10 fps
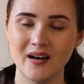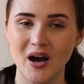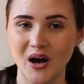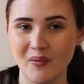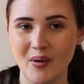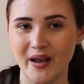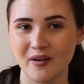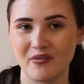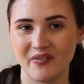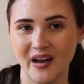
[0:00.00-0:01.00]
artwork
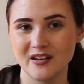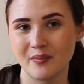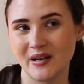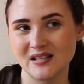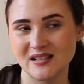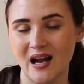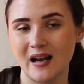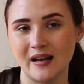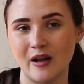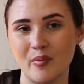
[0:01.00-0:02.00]
and find my style
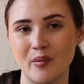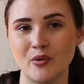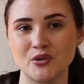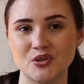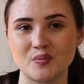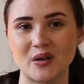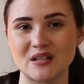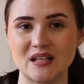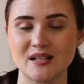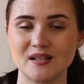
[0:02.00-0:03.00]
a little bit more, just
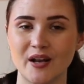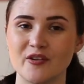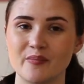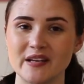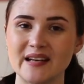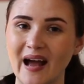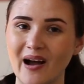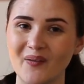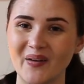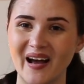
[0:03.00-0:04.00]
because it slowed me down,